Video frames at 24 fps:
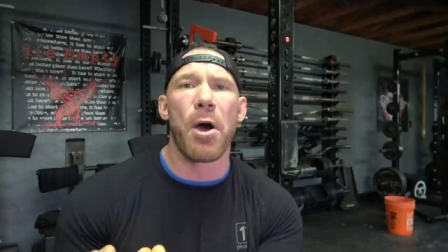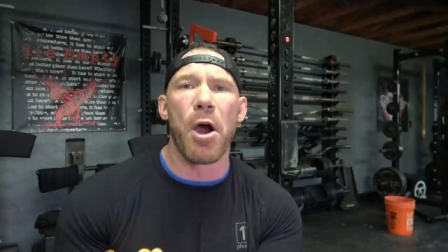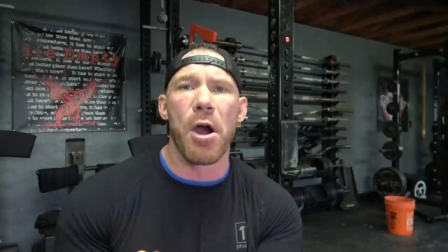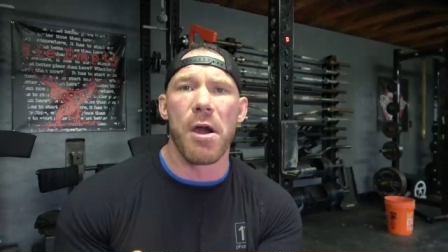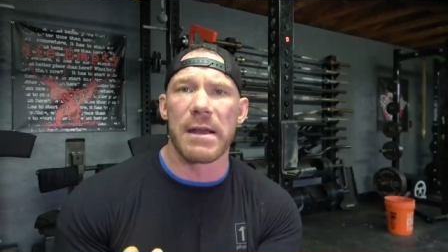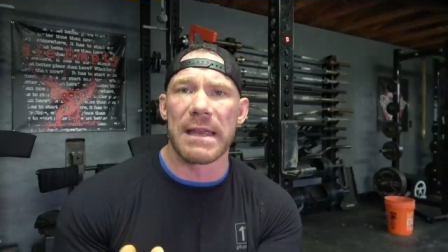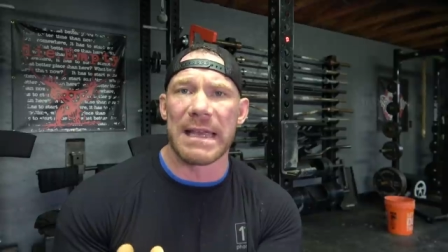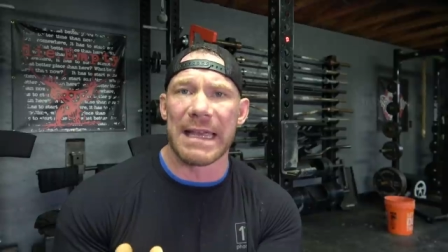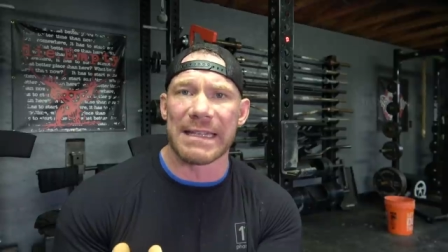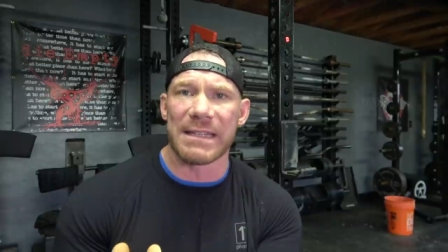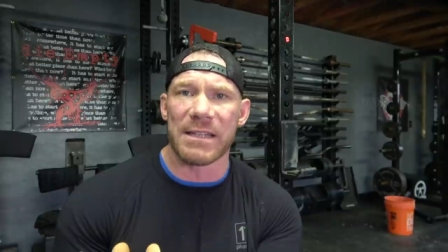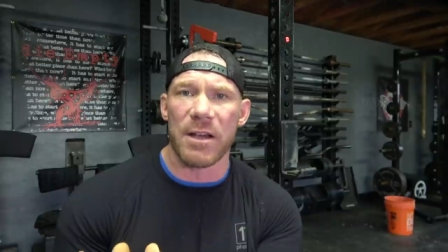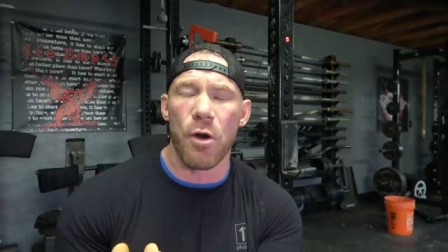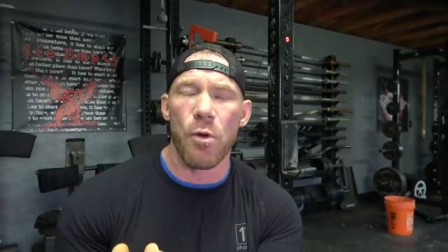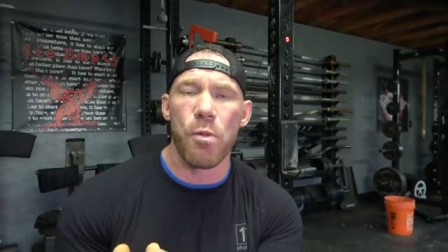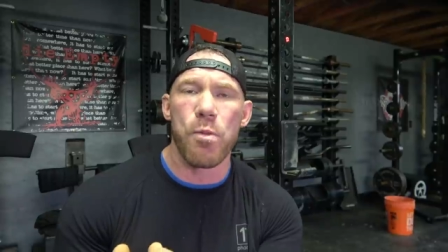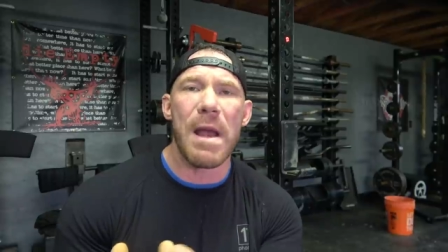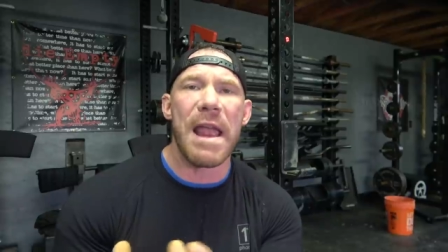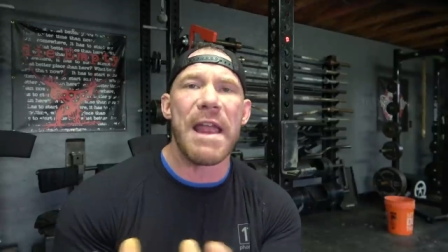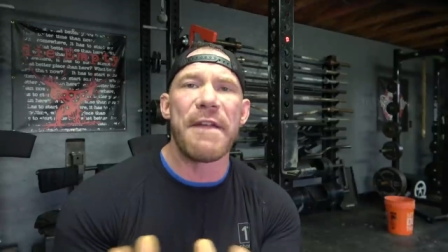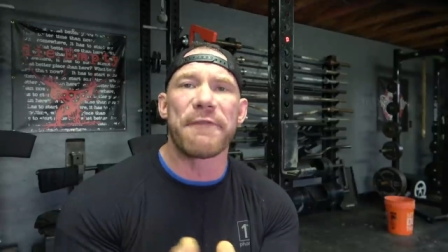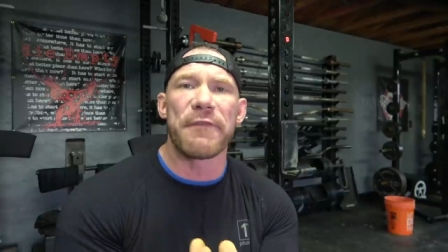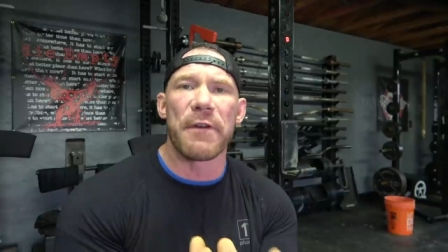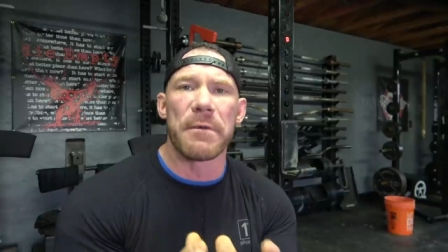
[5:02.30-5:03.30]
bar gets
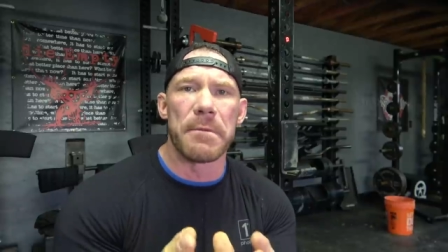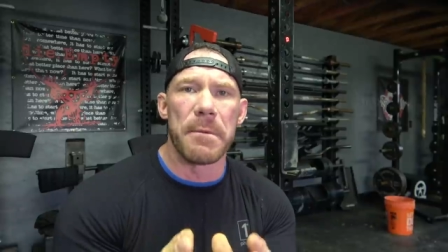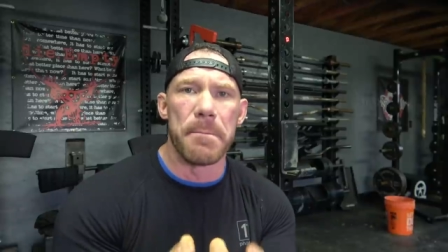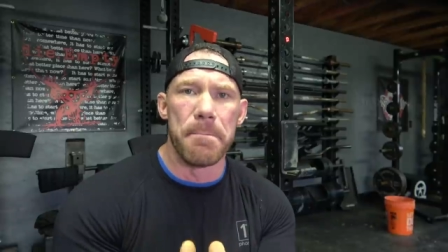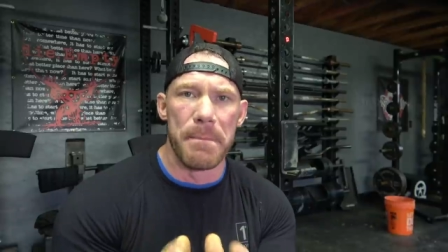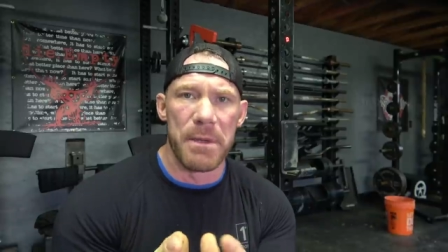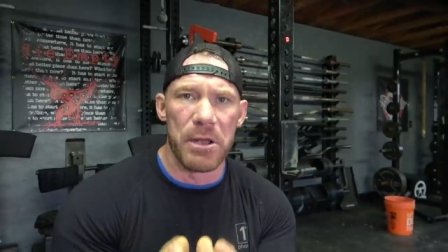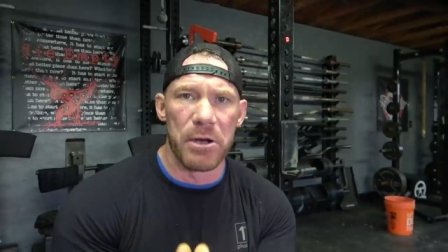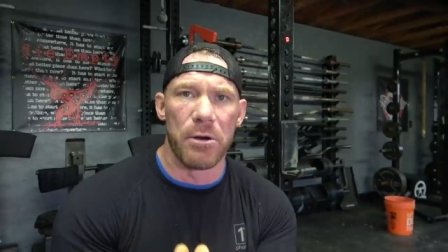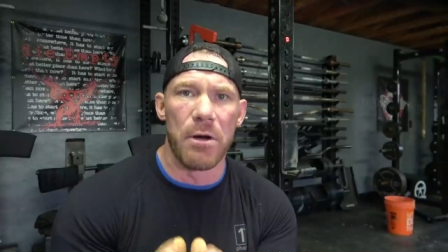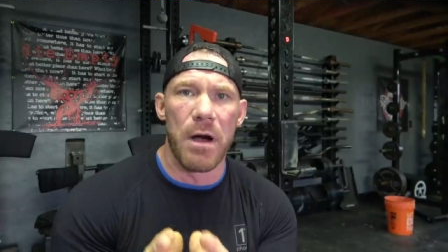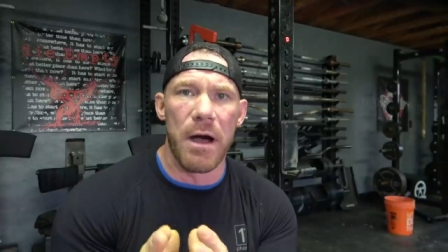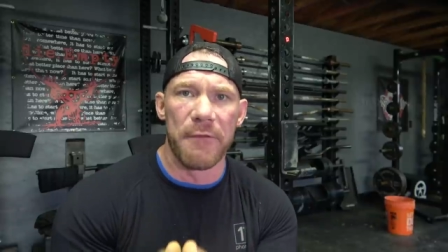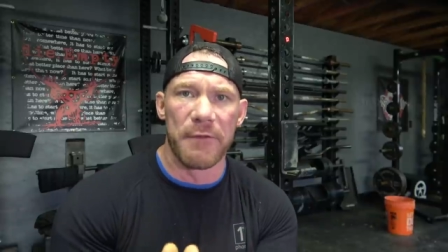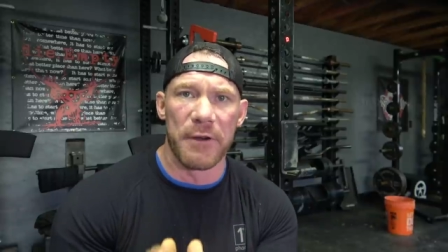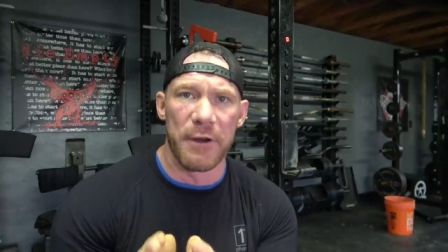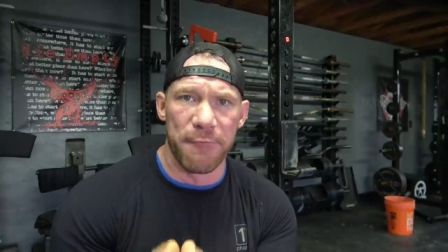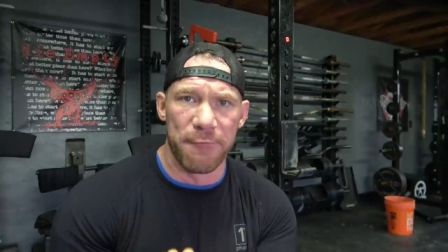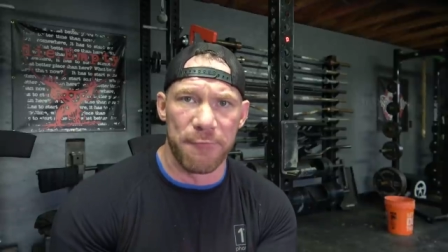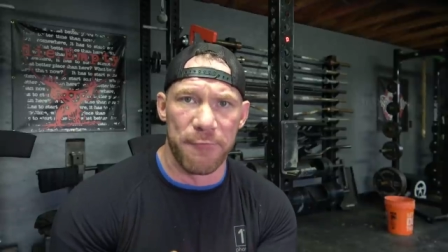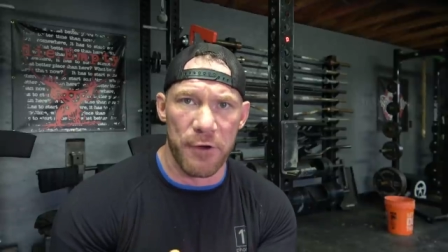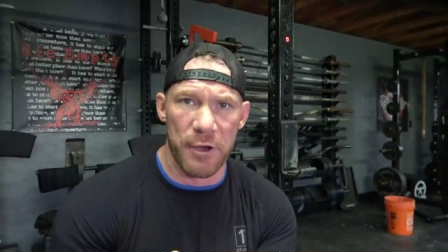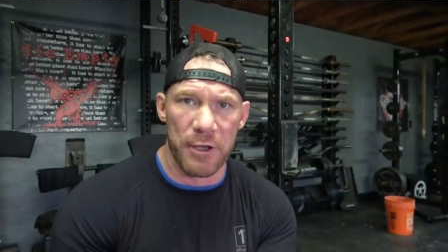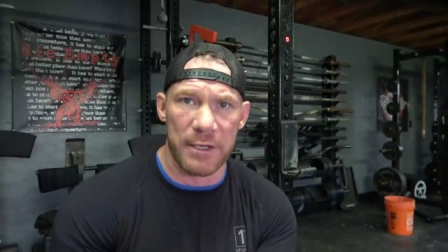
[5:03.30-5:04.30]
away from the middle of
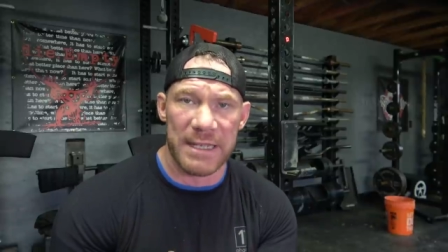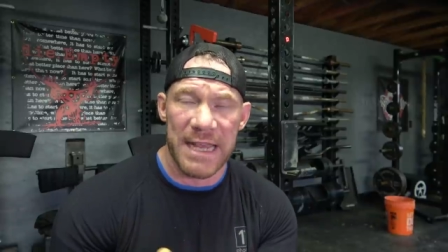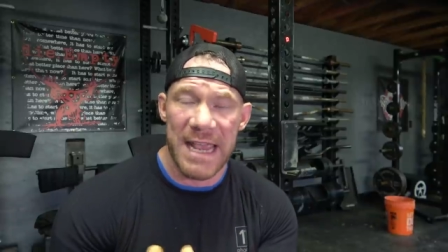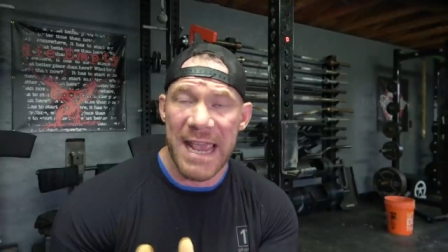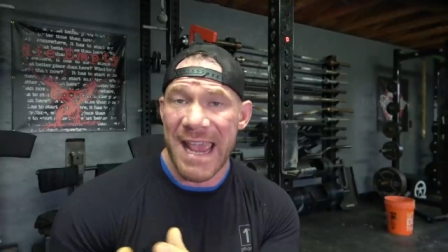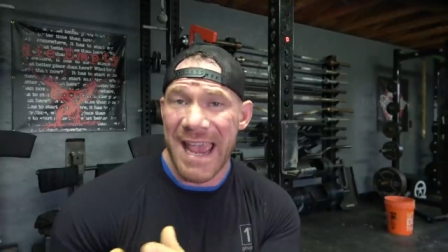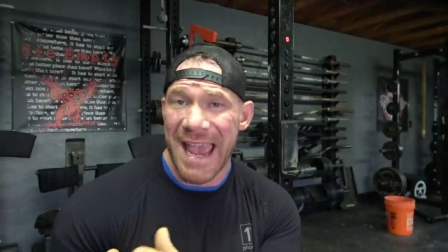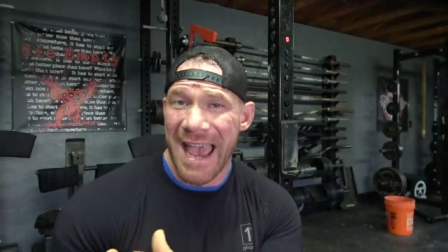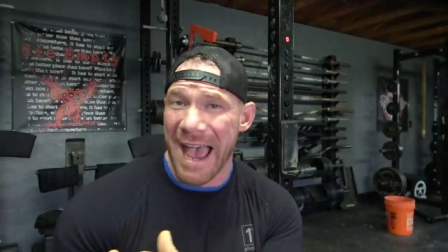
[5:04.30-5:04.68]
your foot,